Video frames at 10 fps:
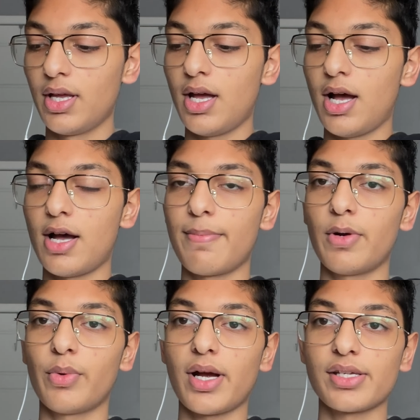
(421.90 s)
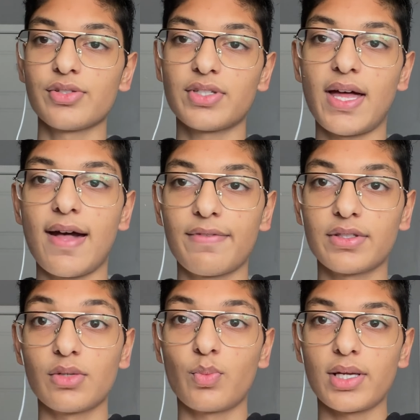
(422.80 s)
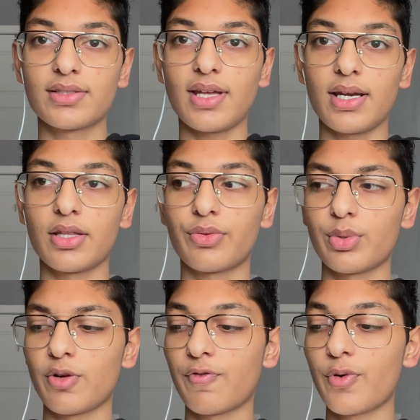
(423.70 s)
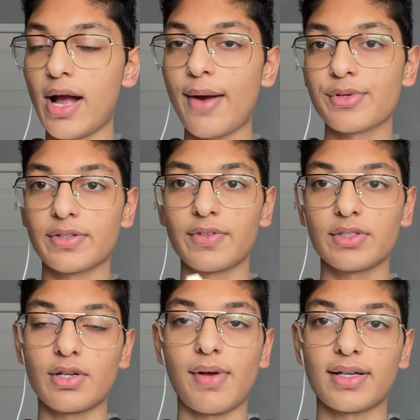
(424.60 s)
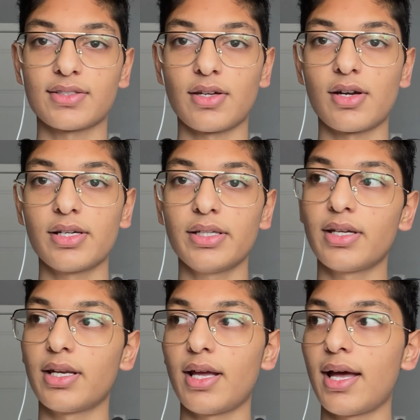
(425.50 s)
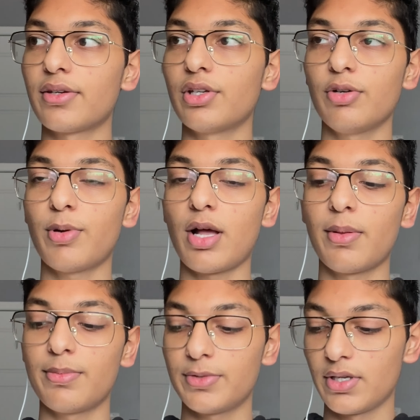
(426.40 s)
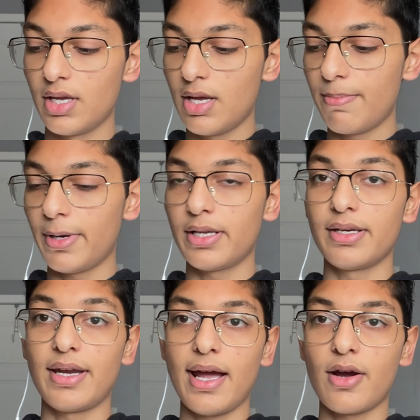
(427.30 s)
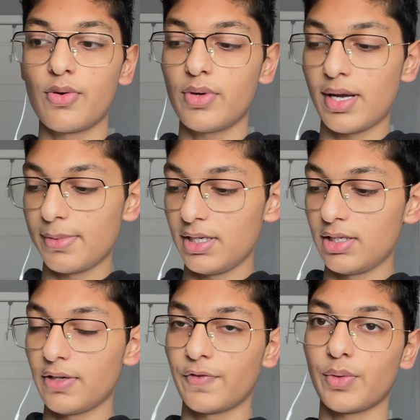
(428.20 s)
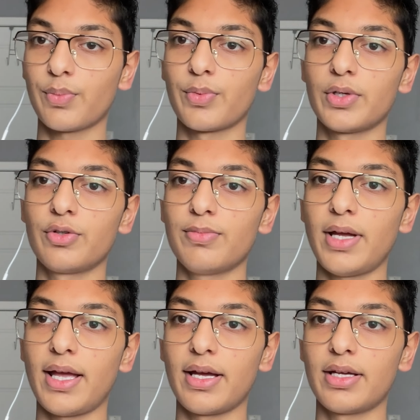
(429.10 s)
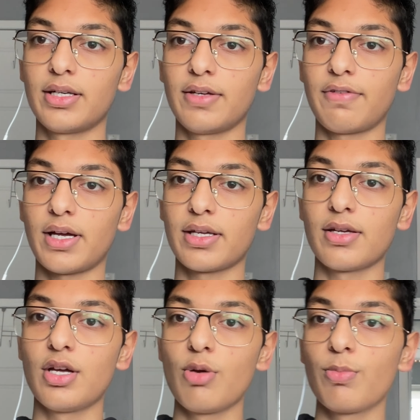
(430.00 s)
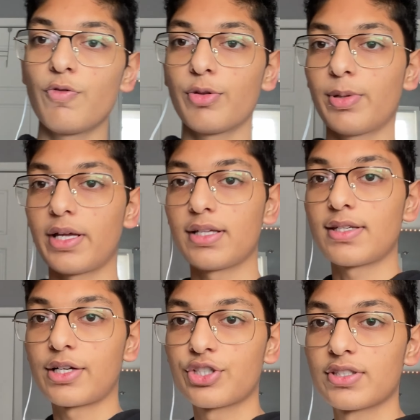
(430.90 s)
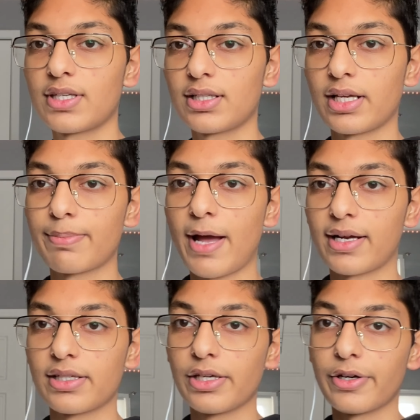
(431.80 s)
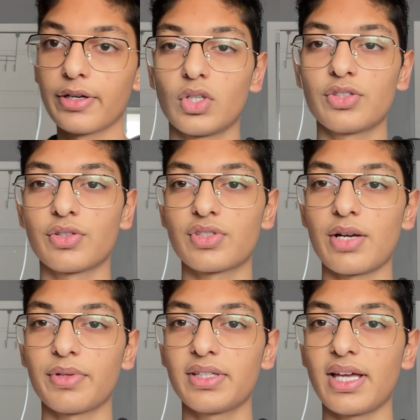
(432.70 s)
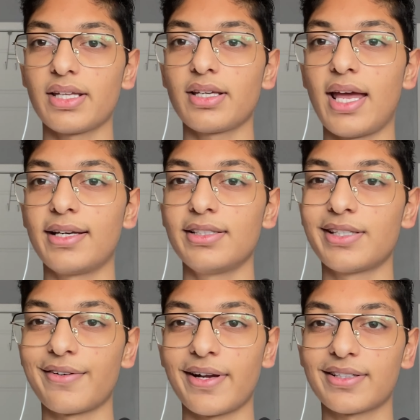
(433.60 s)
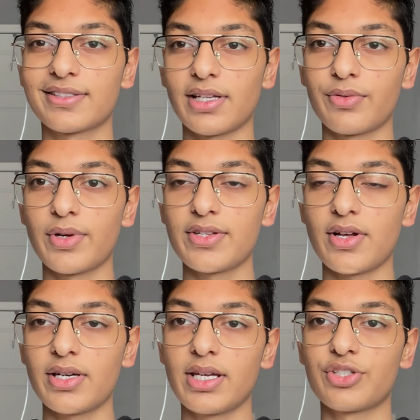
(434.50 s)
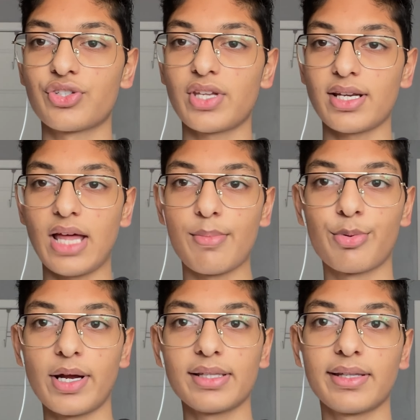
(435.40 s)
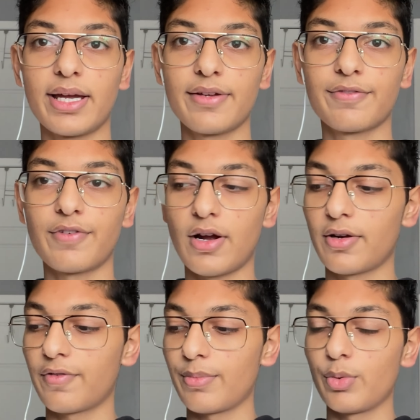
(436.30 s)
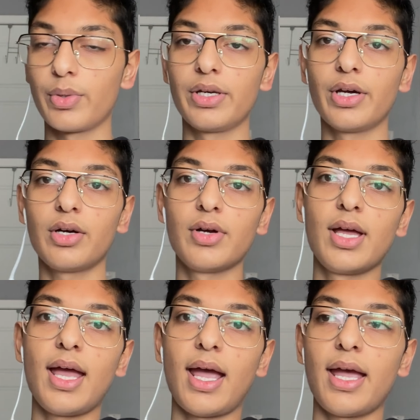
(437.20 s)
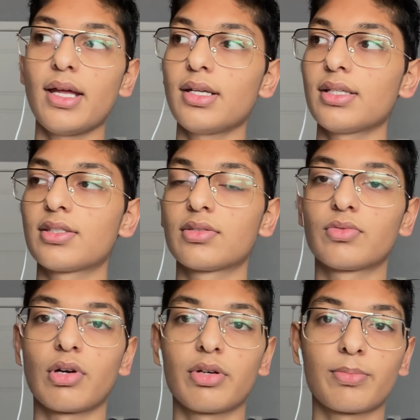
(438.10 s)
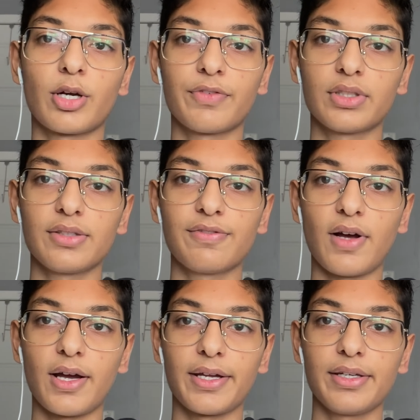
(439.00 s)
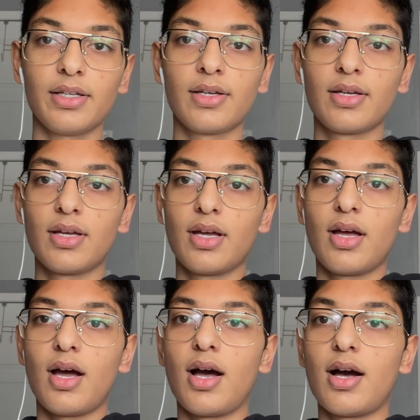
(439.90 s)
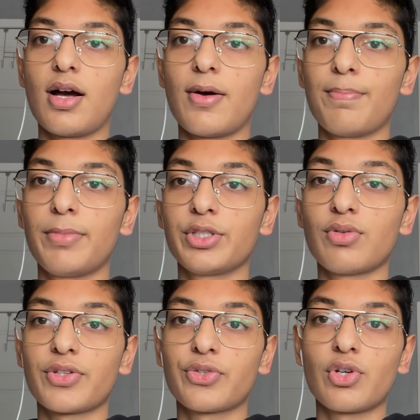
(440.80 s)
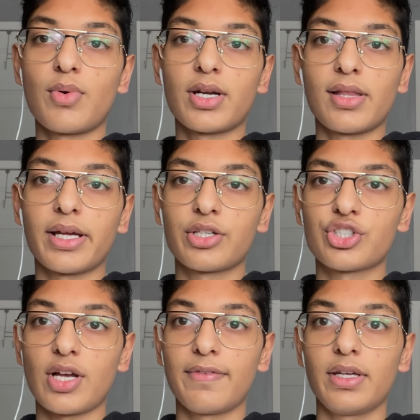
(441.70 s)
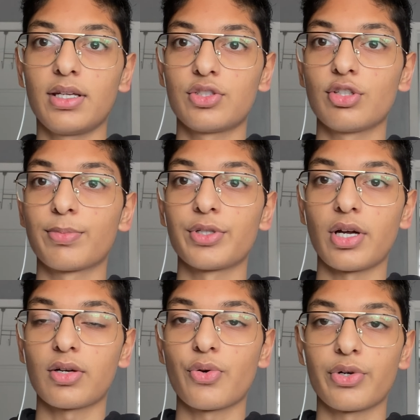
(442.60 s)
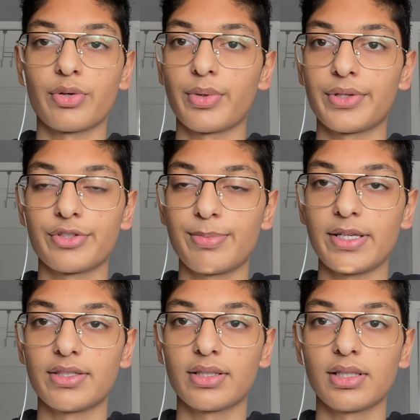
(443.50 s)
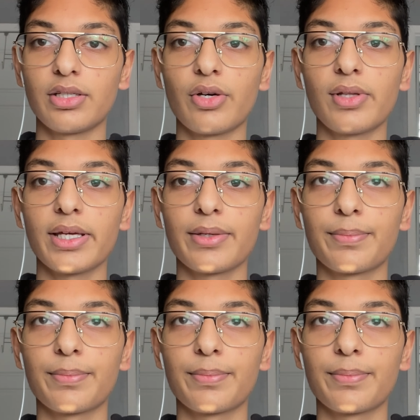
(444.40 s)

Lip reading: But where I used to have this, it was getting 3 or 4 hours of this direct sun on it, and it had no problems. But now I'm in a different room, and if I move the plant, it's actually sitting like back here. So it's not really getting any direct sun rays on it. It's just getting that bright light far from the window, and it's growing perfectly fine. But you also don't want to like shove it in a super dark corner where there's basically no light.